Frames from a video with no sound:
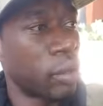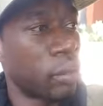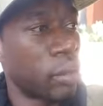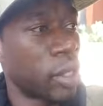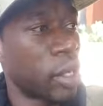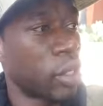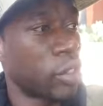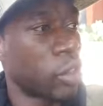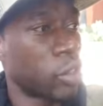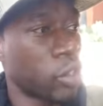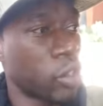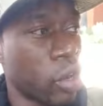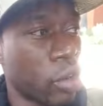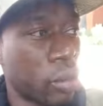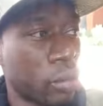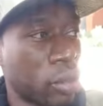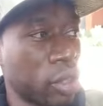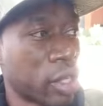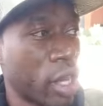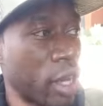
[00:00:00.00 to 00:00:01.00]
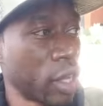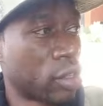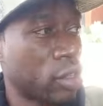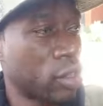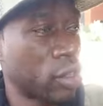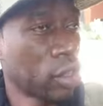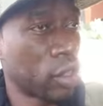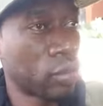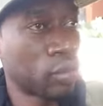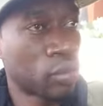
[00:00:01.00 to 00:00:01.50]
Because of
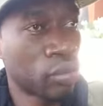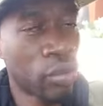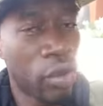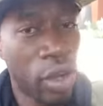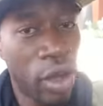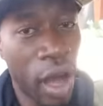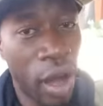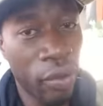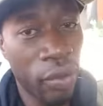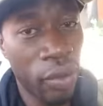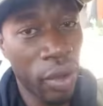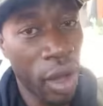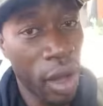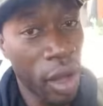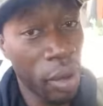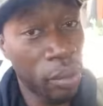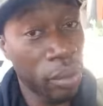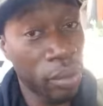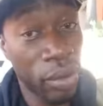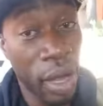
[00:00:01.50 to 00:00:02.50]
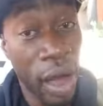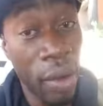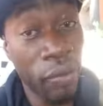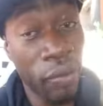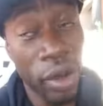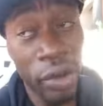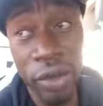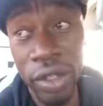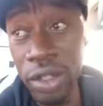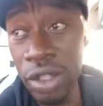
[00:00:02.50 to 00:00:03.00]
circumstance, I'm
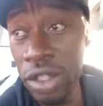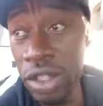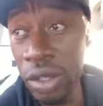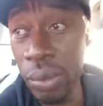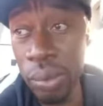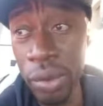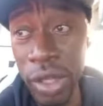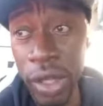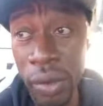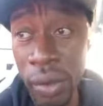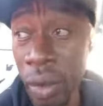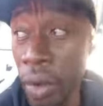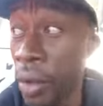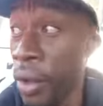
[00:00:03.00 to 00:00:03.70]
very disciplined